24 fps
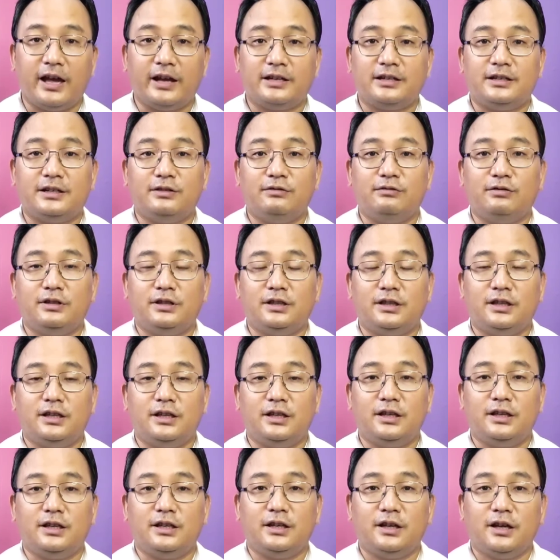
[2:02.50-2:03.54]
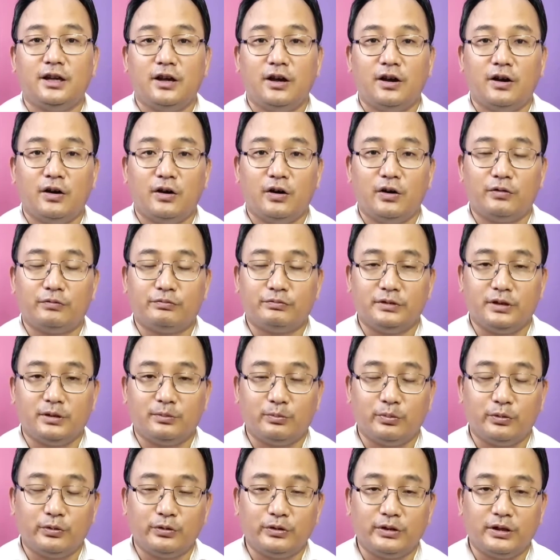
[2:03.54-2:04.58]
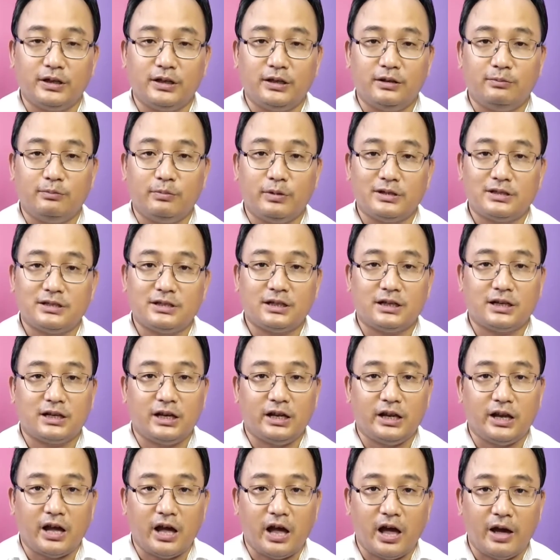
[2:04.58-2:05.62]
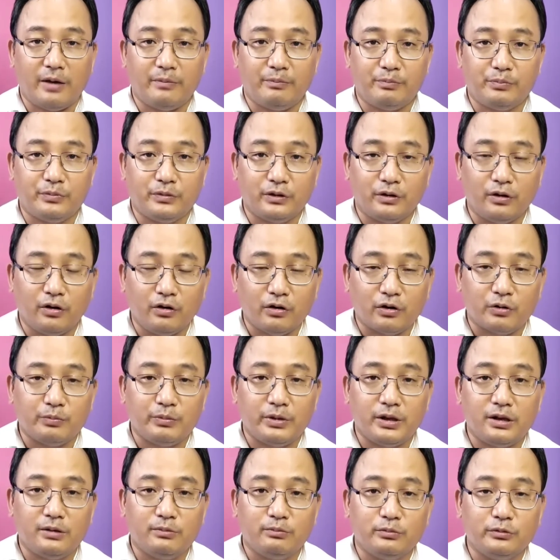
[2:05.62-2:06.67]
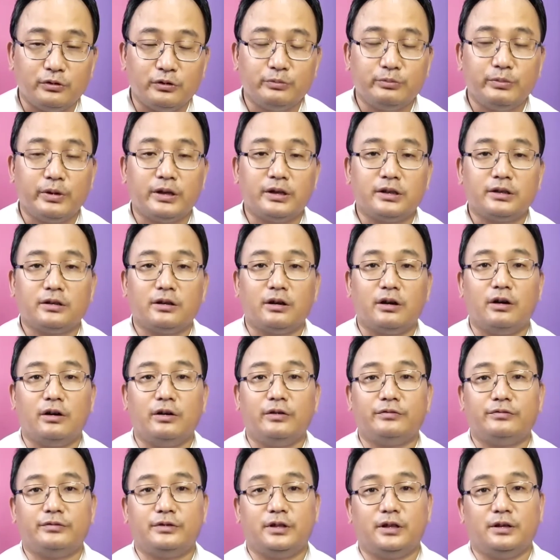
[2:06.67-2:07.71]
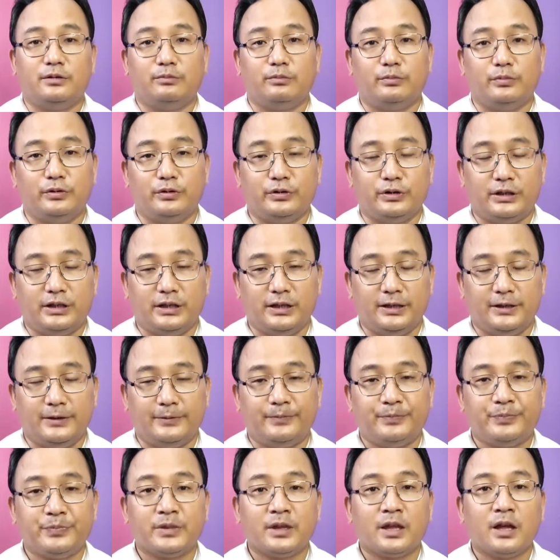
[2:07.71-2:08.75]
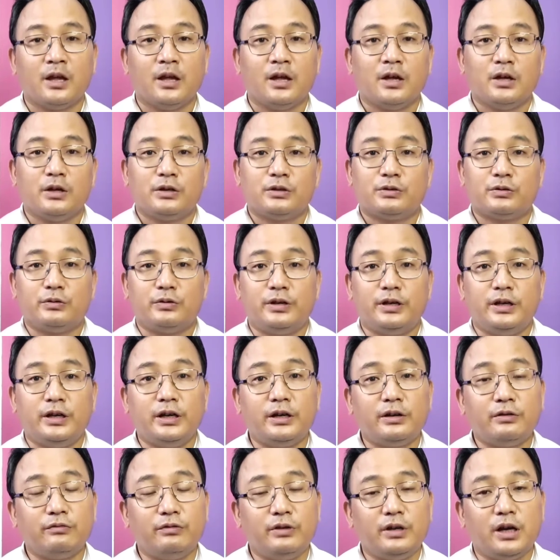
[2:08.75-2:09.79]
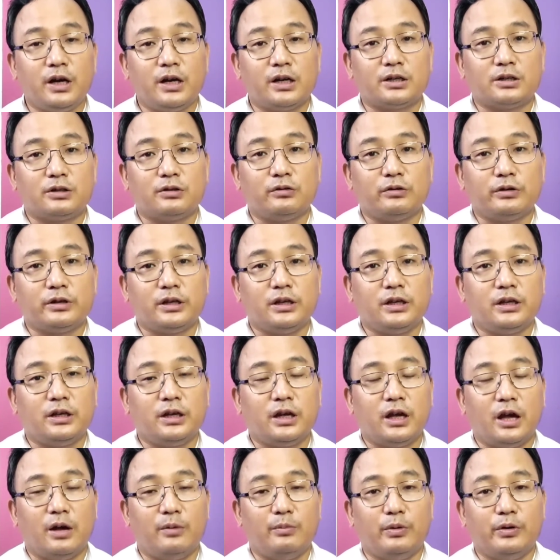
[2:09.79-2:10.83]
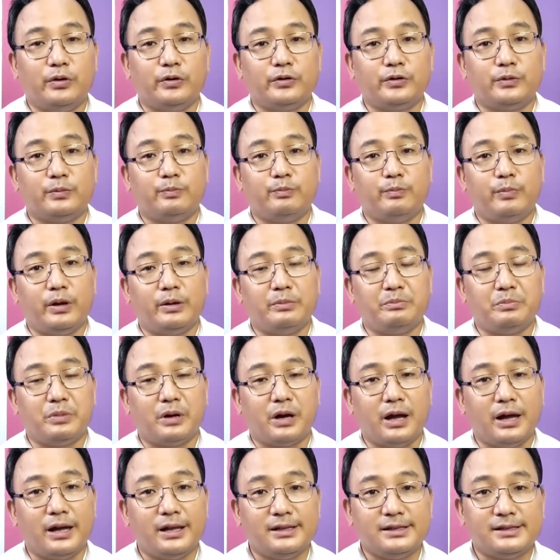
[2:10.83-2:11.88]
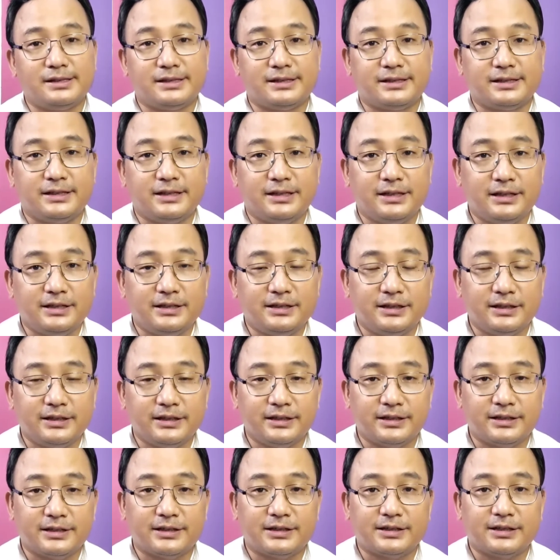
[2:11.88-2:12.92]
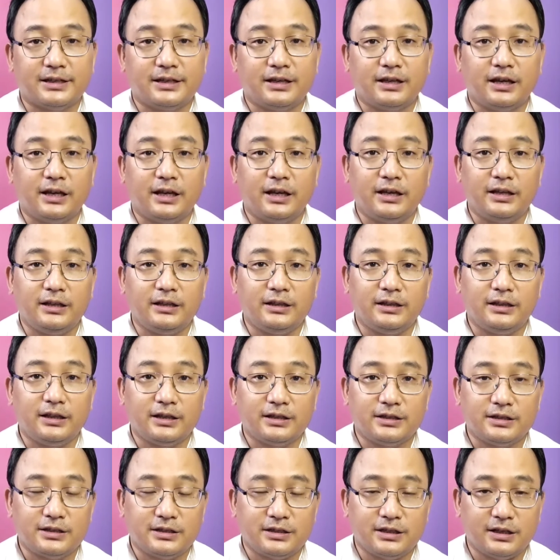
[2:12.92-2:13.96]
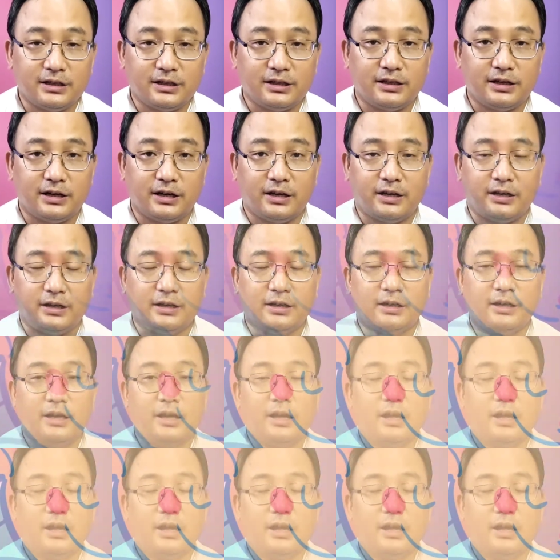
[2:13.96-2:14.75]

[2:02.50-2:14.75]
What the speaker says: activity of the body, basically abnormal movement of the body. So here we are talking about febrile seizures in the children.